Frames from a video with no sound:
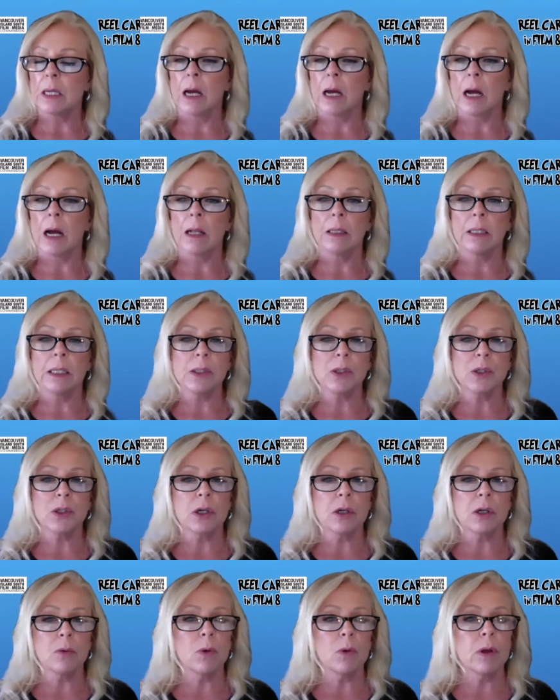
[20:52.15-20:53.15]
Uh, let's
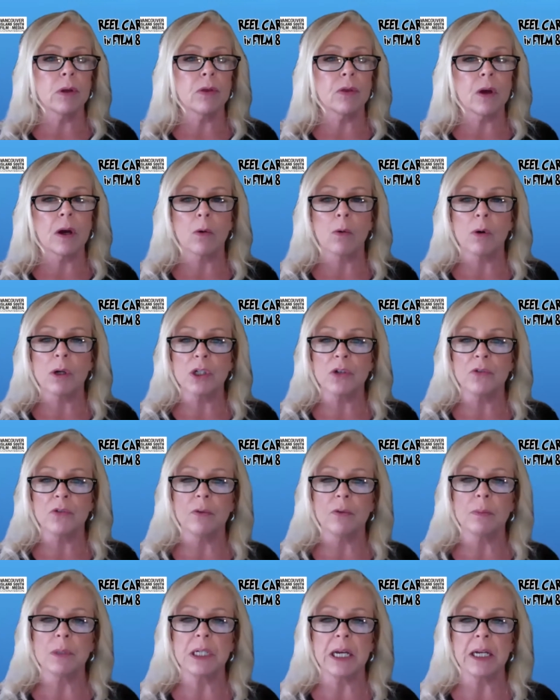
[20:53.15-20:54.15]
start with a question
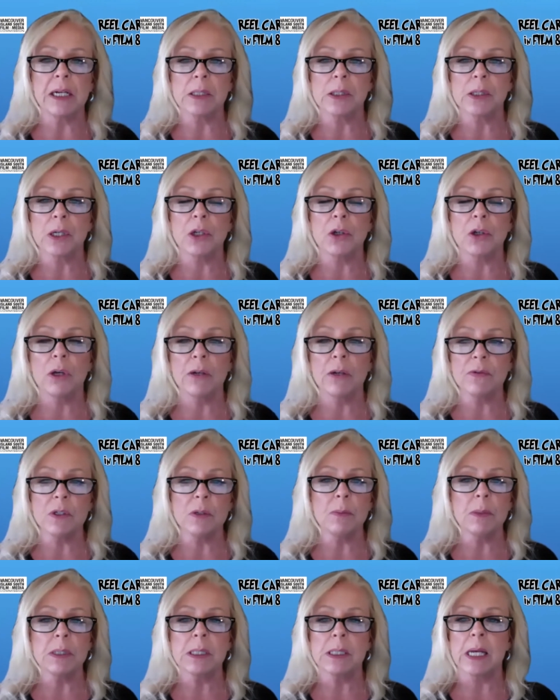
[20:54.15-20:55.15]
from Janice. Can you give
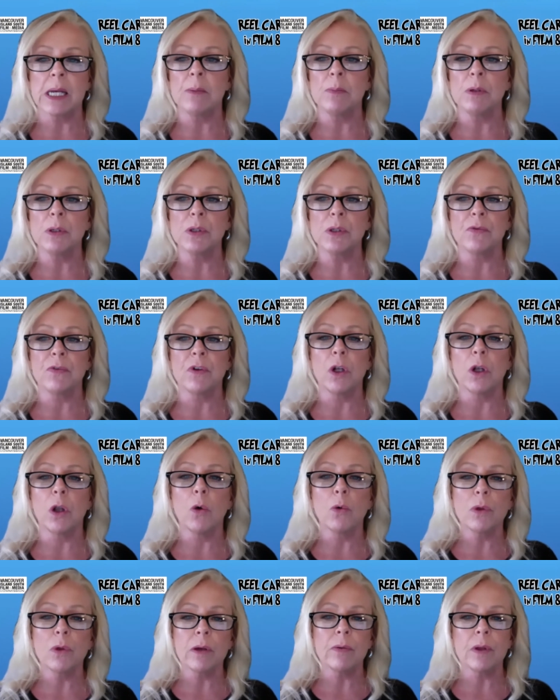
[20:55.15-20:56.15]
some examples of
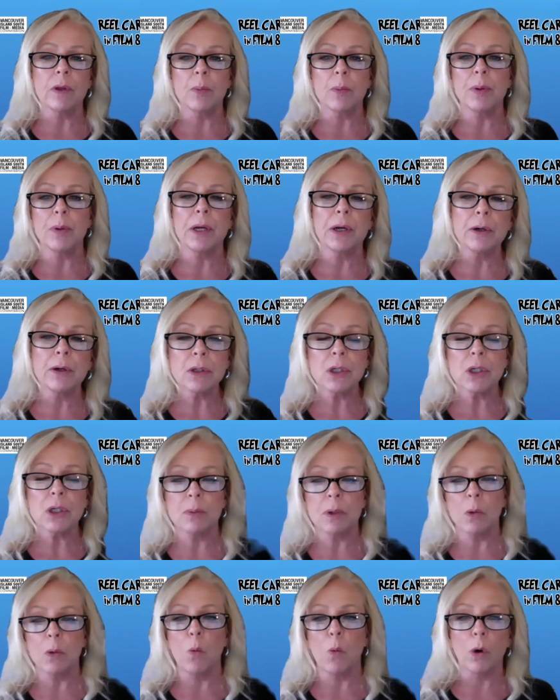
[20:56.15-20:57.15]
clothing that appear to
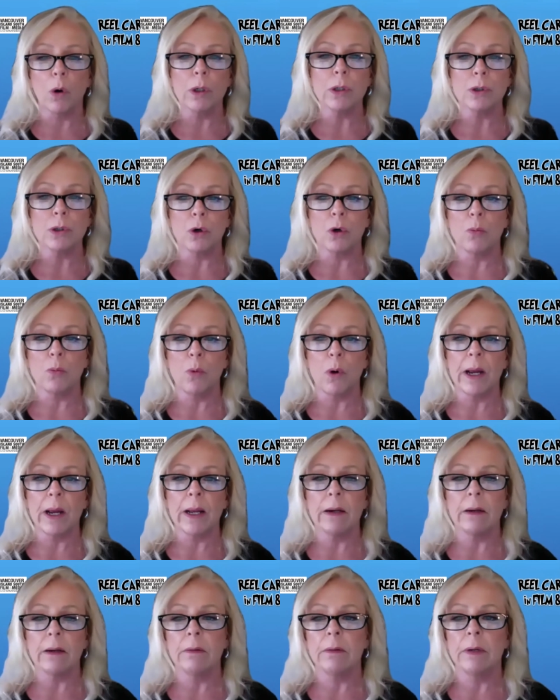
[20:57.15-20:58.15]
be wardrobe
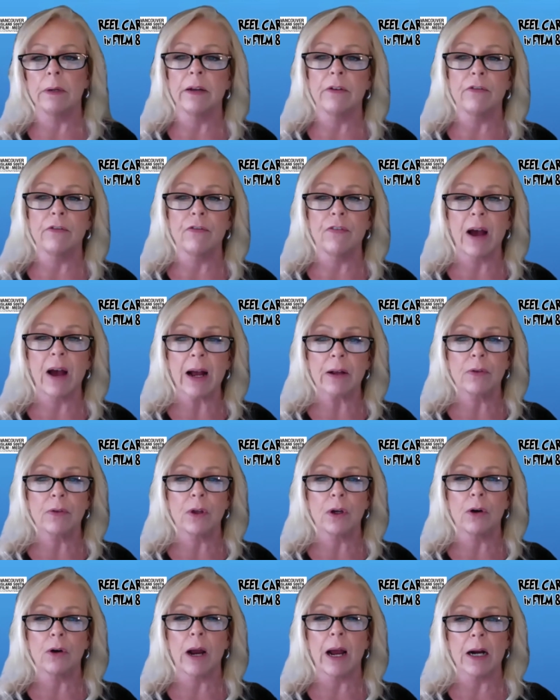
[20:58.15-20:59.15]
when, in fact,
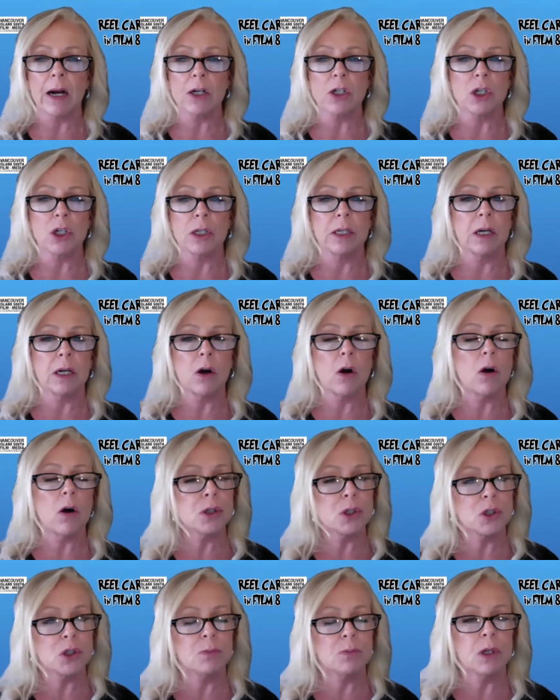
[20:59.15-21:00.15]
they're actually a
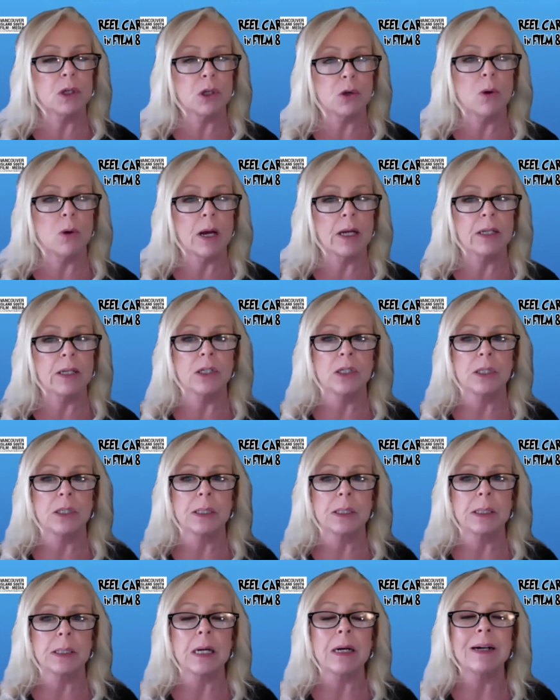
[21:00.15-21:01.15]
costume that you had to
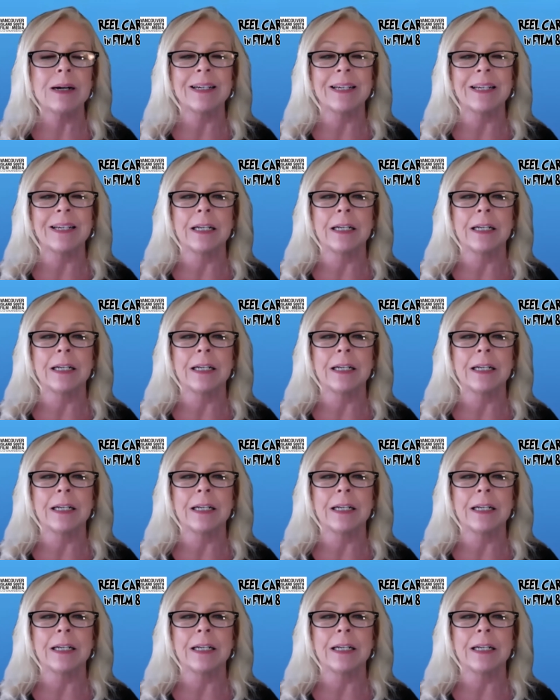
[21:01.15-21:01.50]
design?